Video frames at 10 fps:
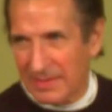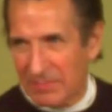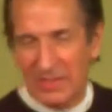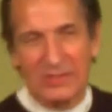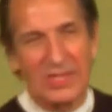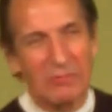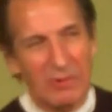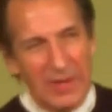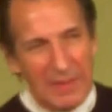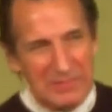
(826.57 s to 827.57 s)
because they were
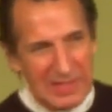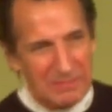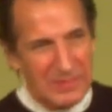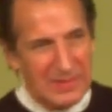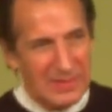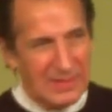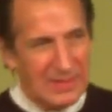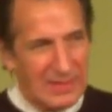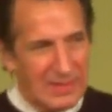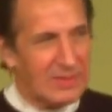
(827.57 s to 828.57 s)
wrapped up
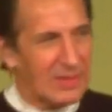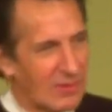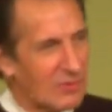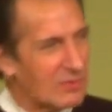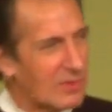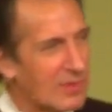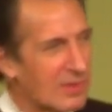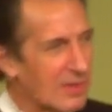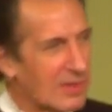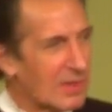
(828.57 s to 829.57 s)
in their own
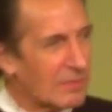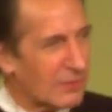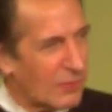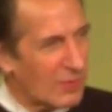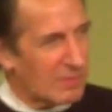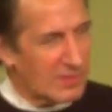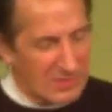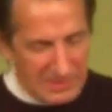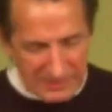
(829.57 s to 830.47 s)
performance.